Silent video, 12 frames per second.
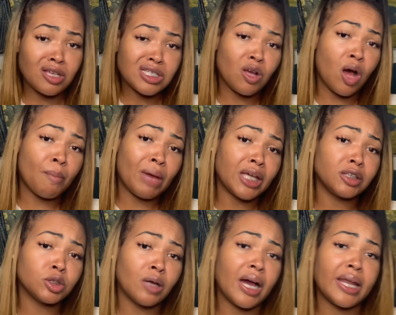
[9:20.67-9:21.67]
So I
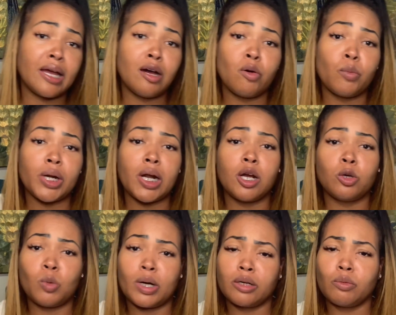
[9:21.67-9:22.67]
might try it out when I go
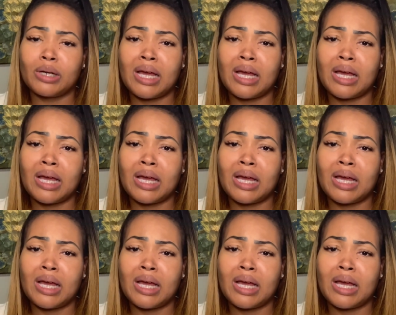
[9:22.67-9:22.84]
to work,